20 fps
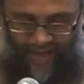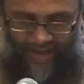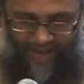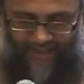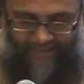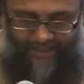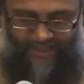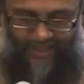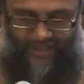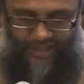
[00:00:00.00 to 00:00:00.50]

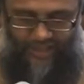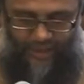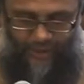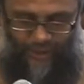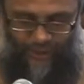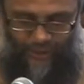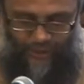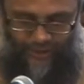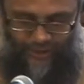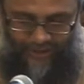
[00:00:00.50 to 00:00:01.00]
and in
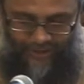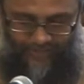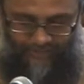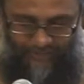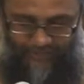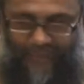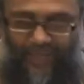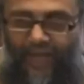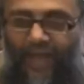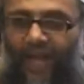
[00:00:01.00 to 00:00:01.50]
children
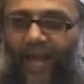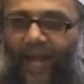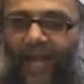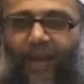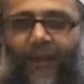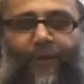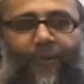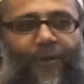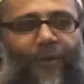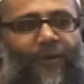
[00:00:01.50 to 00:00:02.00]

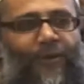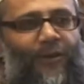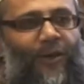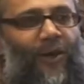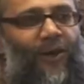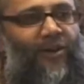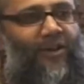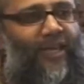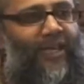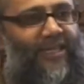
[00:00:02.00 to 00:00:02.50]
and
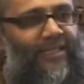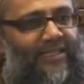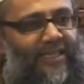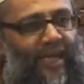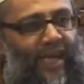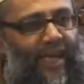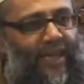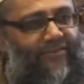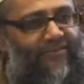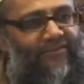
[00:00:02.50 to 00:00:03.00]
prolong his
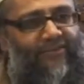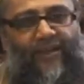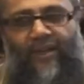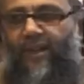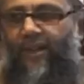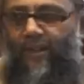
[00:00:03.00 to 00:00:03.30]
life.